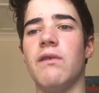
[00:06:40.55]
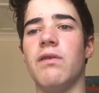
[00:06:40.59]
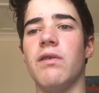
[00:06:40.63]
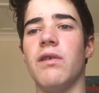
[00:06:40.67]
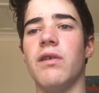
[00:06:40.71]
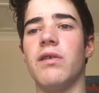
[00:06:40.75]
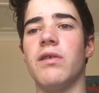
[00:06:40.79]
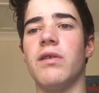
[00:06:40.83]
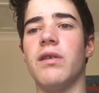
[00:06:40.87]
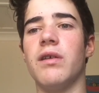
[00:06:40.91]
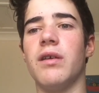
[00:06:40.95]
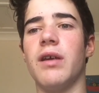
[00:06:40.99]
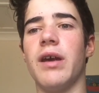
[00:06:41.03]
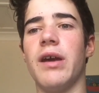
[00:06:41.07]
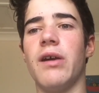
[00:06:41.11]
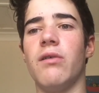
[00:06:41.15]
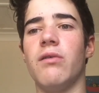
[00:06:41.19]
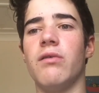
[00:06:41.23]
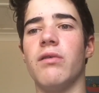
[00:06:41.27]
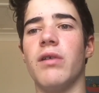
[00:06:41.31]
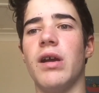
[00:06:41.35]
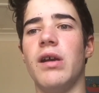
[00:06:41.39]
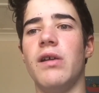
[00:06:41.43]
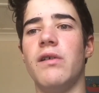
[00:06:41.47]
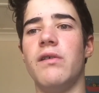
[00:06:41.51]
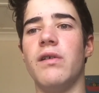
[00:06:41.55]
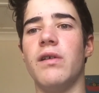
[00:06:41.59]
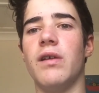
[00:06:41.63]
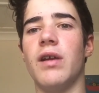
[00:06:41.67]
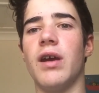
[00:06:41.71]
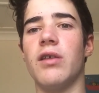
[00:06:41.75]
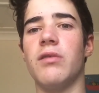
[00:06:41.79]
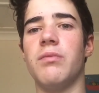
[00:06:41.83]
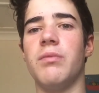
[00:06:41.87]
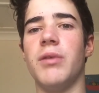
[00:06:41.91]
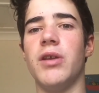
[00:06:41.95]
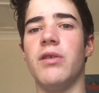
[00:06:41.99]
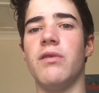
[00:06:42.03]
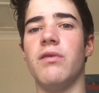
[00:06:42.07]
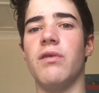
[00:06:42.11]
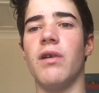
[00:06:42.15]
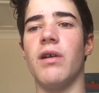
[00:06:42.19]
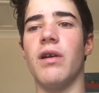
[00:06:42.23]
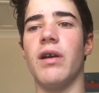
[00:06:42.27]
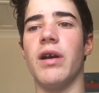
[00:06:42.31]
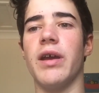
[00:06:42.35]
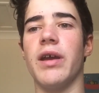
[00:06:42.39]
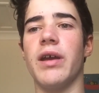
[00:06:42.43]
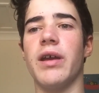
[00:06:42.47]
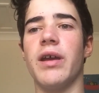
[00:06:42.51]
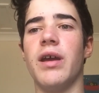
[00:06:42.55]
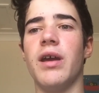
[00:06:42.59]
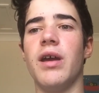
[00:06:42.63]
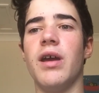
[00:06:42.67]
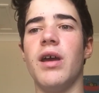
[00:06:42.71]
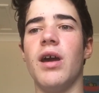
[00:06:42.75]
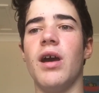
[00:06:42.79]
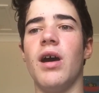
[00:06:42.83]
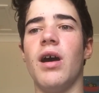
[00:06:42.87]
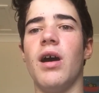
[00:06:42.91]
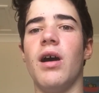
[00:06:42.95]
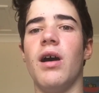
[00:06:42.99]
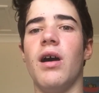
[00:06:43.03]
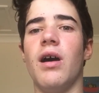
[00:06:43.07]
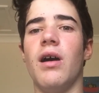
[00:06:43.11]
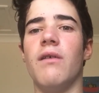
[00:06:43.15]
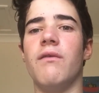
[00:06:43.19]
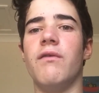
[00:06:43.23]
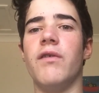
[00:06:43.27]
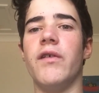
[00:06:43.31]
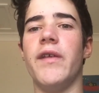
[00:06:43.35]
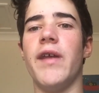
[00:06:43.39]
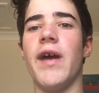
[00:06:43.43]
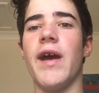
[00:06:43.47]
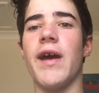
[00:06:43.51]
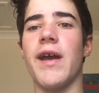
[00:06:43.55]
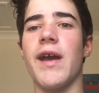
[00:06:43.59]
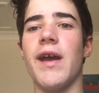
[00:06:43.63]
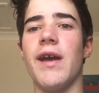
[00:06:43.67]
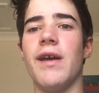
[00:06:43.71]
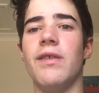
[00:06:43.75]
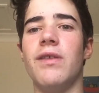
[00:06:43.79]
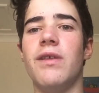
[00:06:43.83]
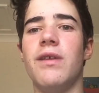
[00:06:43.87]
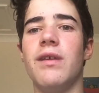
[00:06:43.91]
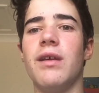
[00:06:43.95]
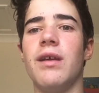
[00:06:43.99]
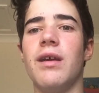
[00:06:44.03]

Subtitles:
the Sahel region has been trying for decades.